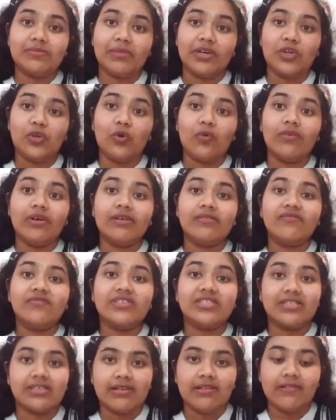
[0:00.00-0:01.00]
made over
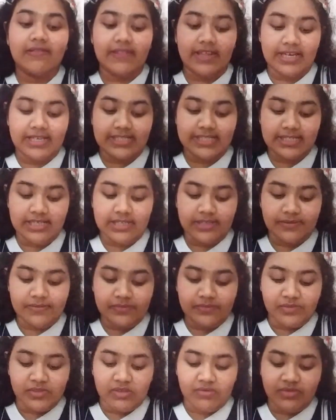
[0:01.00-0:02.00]
physical things,
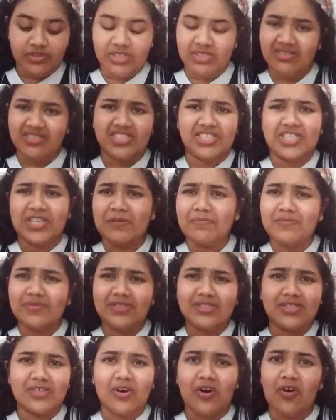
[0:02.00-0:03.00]
which is
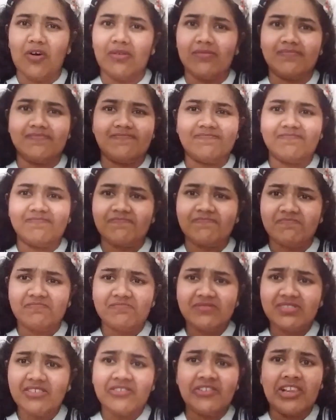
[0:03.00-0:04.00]
ships or
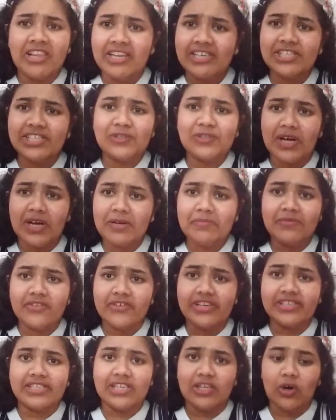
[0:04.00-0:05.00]
relating to
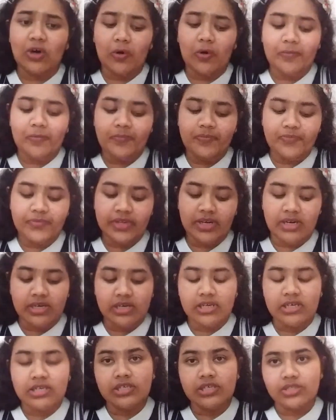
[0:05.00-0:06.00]
admiralty law.
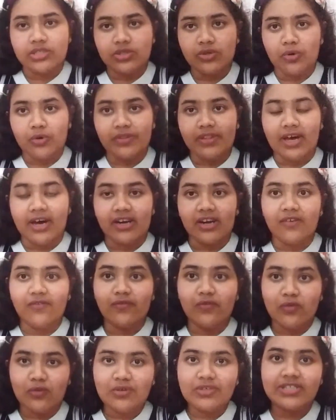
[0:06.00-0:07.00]
So there are
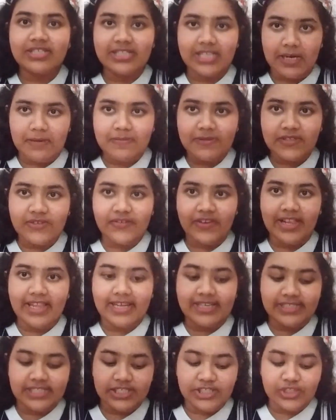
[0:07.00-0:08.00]
4 steps
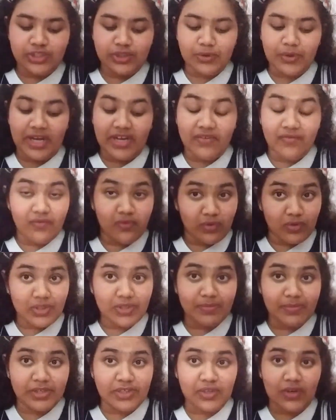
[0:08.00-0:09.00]
relating to
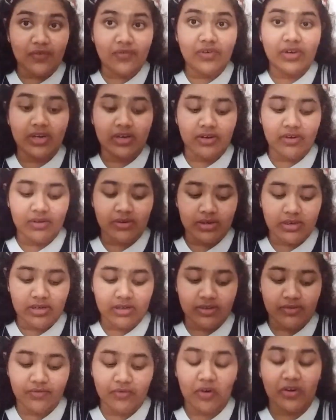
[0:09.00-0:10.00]
enforcement of
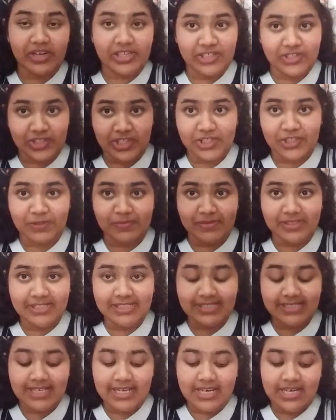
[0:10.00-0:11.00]
foreign
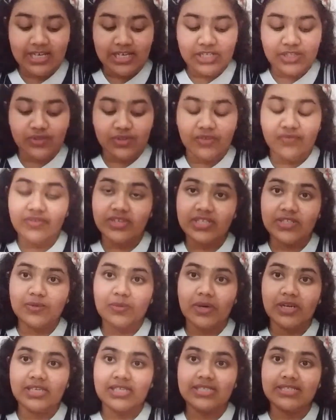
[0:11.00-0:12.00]
judgments. So the first
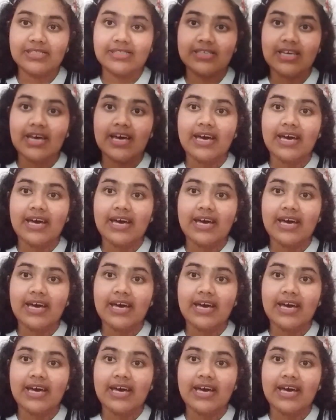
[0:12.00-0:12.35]
one is